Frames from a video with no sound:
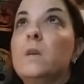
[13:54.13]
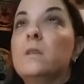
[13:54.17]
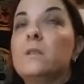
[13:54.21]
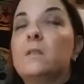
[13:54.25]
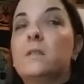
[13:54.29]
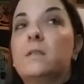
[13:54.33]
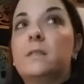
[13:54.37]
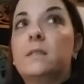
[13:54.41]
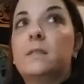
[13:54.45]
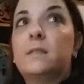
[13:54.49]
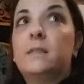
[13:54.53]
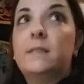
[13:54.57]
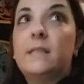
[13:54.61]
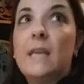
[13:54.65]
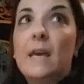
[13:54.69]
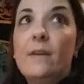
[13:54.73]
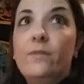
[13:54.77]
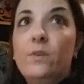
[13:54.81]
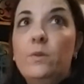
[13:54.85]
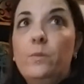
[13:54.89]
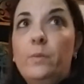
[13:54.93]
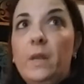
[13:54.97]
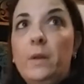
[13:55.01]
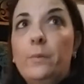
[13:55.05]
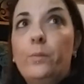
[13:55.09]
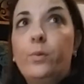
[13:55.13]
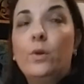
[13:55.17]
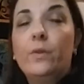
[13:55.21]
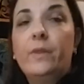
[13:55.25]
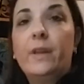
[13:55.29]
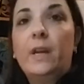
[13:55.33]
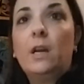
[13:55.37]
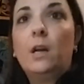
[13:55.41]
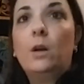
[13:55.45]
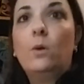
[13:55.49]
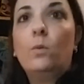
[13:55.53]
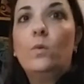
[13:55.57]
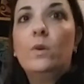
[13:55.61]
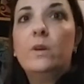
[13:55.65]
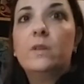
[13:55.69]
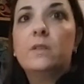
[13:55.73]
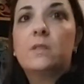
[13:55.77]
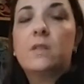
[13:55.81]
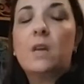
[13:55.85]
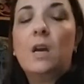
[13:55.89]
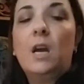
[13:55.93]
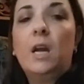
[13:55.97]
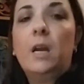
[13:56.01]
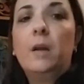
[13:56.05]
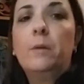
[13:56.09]
7 people there at one
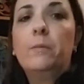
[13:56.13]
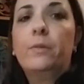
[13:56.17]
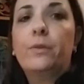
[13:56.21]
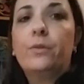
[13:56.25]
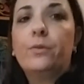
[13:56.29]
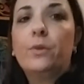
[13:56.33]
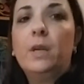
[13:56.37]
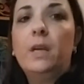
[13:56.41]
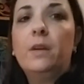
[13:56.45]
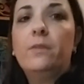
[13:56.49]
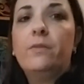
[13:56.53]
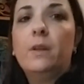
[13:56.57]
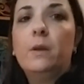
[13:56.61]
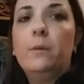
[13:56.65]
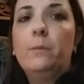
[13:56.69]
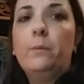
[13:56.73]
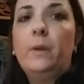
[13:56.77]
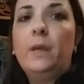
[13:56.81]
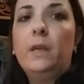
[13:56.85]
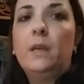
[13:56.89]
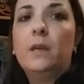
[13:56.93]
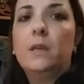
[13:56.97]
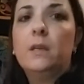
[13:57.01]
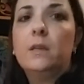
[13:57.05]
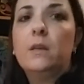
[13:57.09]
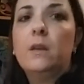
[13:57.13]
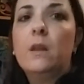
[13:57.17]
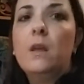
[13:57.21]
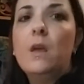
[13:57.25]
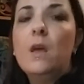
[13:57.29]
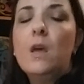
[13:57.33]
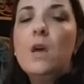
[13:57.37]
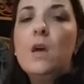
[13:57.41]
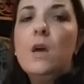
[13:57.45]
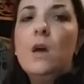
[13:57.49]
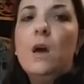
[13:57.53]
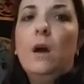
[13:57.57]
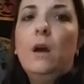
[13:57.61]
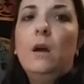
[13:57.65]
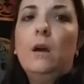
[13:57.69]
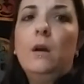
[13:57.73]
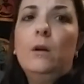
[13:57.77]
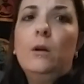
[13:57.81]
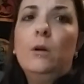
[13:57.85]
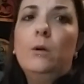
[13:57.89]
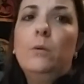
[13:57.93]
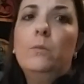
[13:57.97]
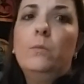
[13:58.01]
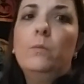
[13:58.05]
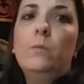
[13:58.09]
time, 3 of them being
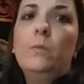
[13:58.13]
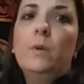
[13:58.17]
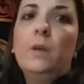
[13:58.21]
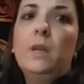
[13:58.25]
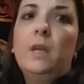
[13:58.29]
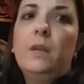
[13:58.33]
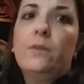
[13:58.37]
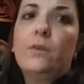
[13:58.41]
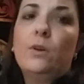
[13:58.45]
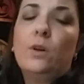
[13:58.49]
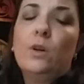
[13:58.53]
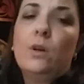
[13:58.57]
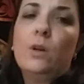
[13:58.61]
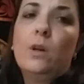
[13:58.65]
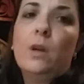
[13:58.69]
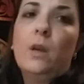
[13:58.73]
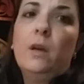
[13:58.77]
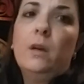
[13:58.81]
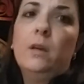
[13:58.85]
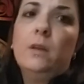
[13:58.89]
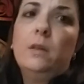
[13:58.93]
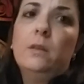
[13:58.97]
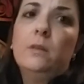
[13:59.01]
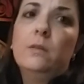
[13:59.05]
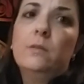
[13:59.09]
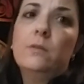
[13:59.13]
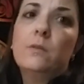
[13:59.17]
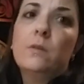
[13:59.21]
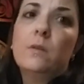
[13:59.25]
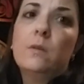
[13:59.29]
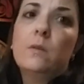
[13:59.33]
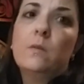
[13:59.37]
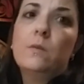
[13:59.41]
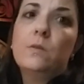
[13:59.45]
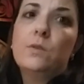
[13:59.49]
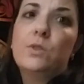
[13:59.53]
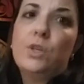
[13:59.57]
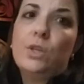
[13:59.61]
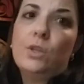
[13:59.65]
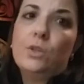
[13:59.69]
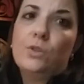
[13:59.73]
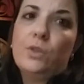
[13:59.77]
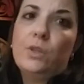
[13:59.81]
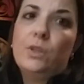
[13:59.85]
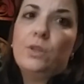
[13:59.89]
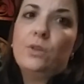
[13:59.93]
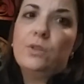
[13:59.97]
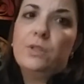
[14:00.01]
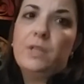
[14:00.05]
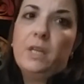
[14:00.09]
either
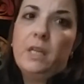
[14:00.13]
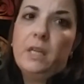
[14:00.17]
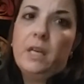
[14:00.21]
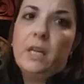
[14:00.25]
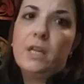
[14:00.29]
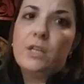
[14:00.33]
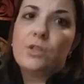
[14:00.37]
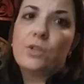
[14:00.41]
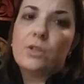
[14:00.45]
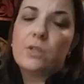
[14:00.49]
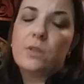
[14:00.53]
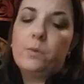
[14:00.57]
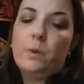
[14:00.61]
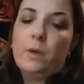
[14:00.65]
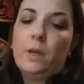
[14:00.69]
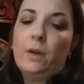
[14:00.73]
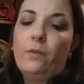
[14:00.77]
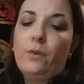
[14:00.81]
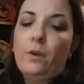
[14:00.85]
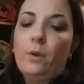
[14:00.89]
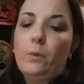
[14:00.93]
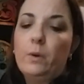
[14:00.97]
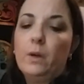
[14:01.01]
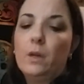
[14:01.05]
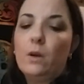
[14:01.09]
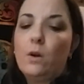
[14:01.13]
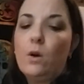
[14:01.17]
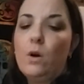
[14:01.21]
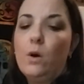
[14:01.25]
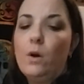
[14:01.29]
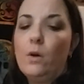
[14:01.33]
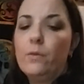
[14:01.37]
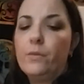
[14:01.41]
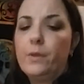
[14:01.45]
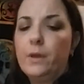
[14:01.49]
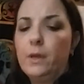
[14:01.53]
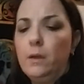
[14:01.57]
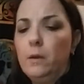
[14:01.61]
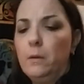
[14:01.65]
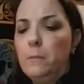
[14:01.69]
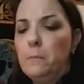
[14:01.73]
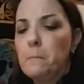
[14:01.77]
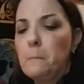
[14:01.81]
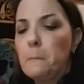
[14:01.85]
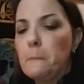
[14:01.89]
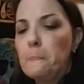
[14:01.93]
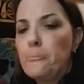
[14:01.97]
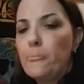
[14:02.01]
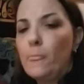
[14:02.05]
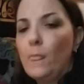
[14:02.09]
children or teenagers, whatever you want to call
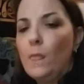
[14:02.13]
them,